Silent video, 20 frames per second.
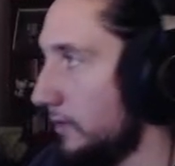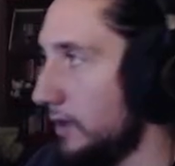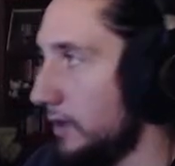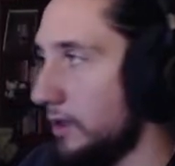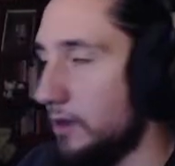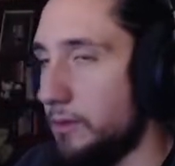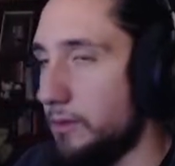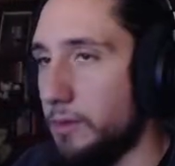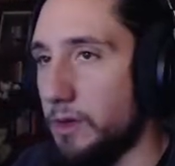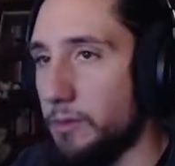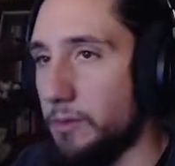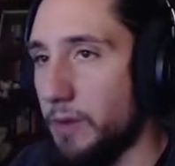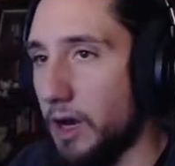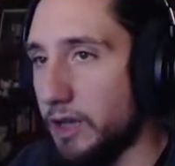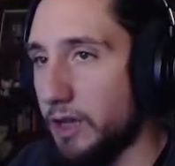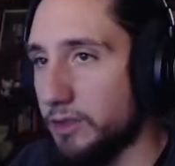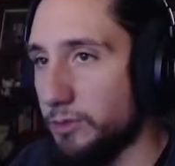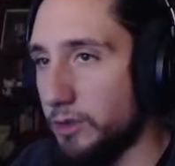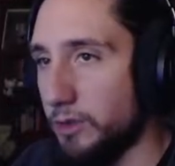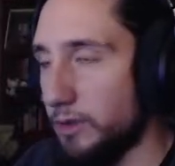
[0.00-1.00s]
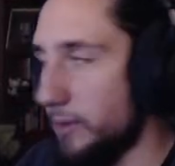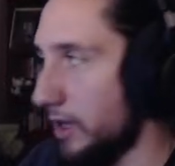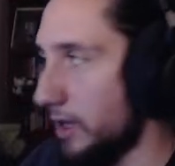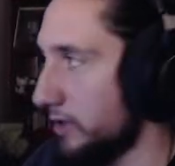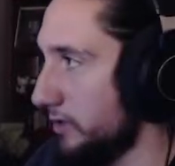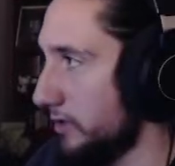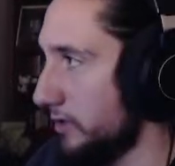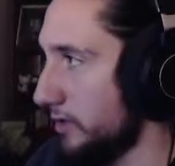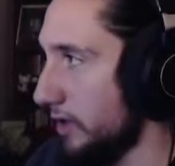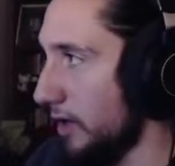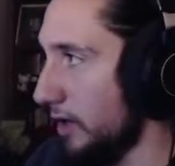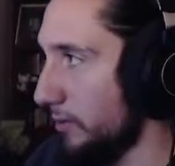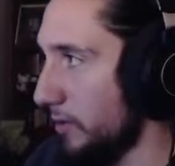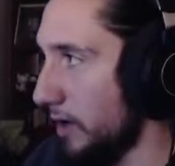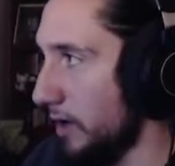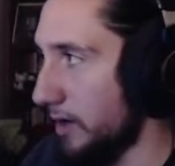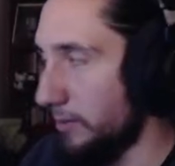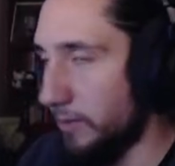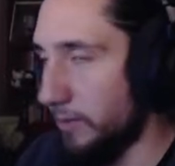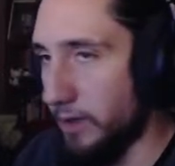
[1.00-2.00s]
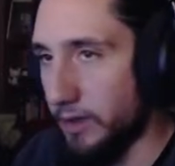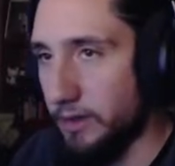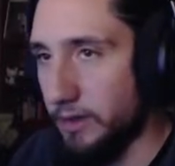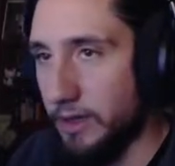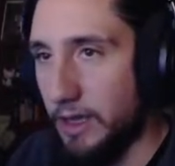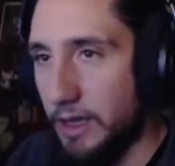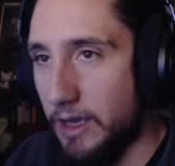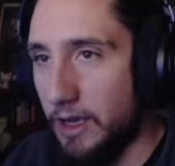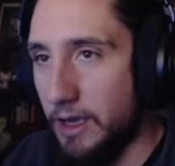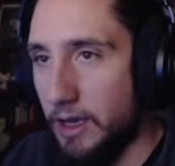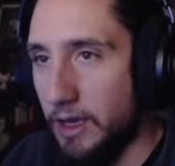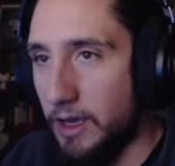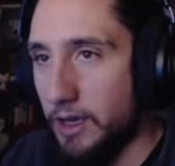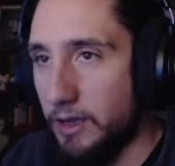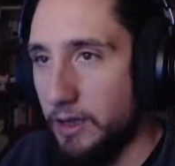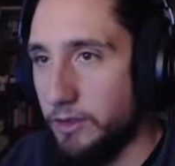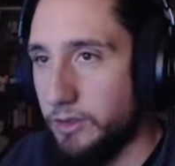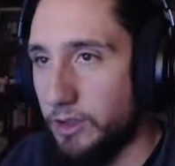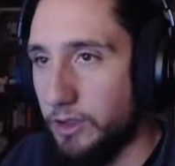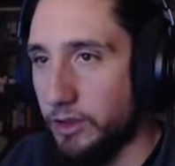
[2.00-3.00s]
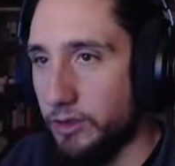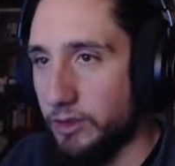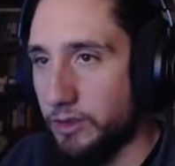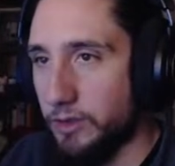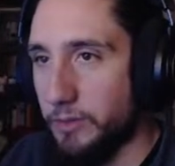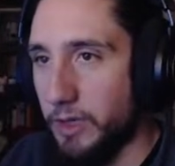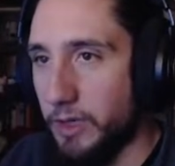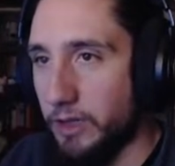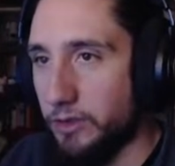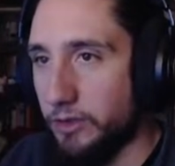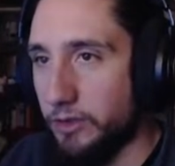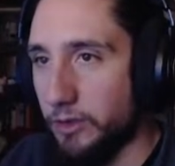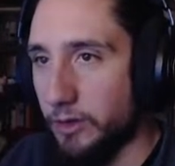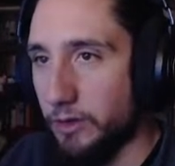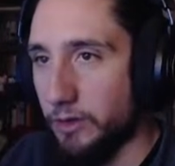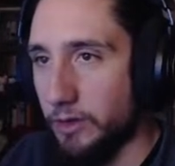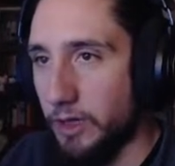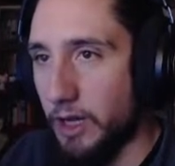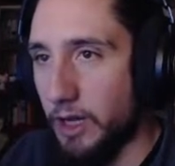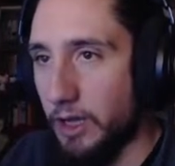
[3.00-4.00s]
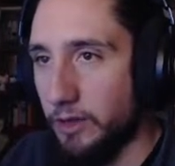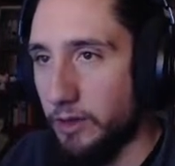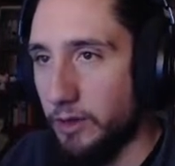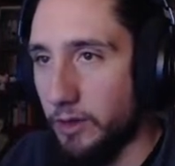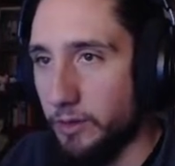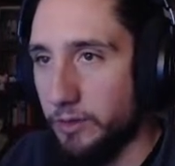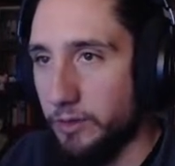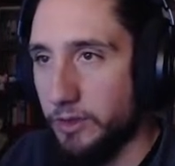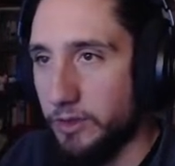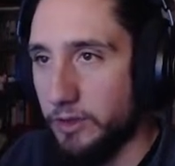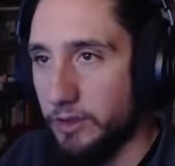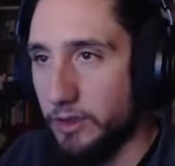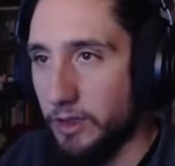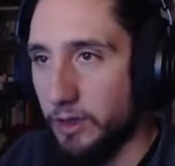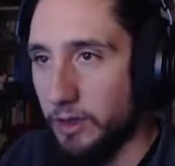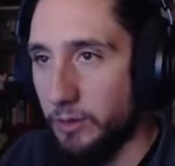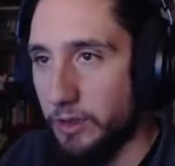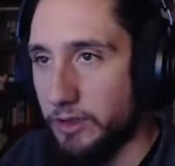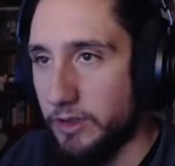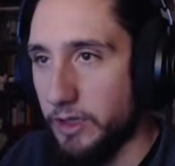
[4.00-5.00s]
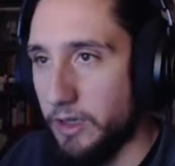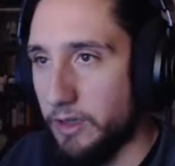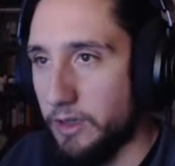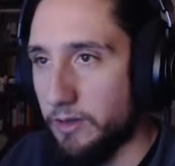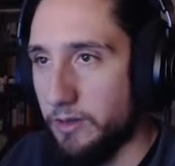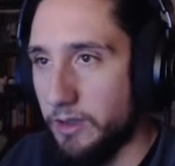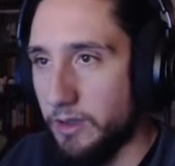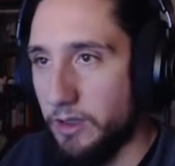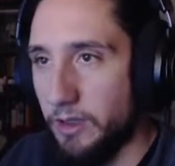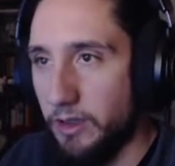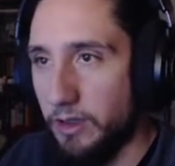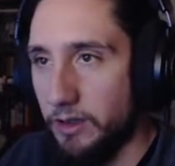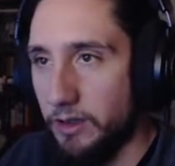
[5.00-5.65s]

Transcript: Be impossible to mess this up, right? But just to make sure that I don't, we take the